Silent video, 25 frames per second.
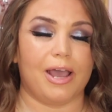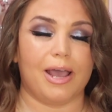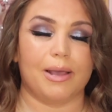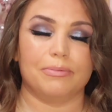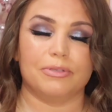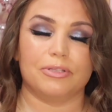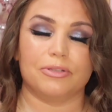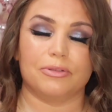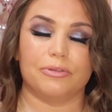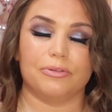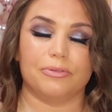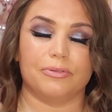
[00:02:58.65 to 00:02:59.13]

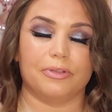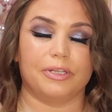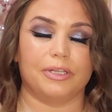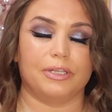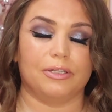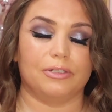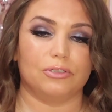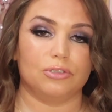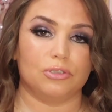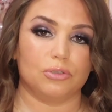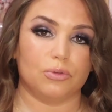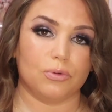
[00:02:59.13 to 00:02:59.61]

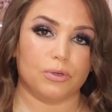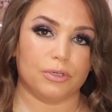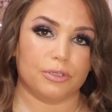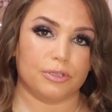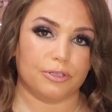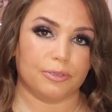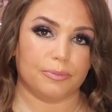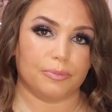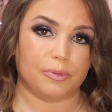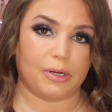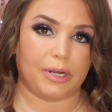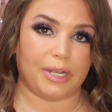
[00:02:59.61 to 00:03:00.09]
Absolutely adore
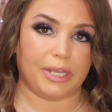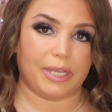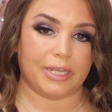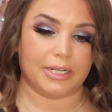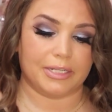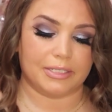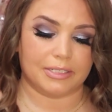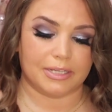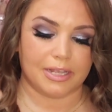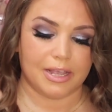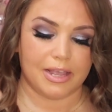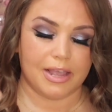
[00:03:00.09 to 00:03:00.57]
their
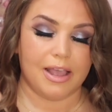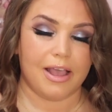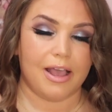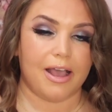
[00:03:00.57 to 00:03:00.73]
brand.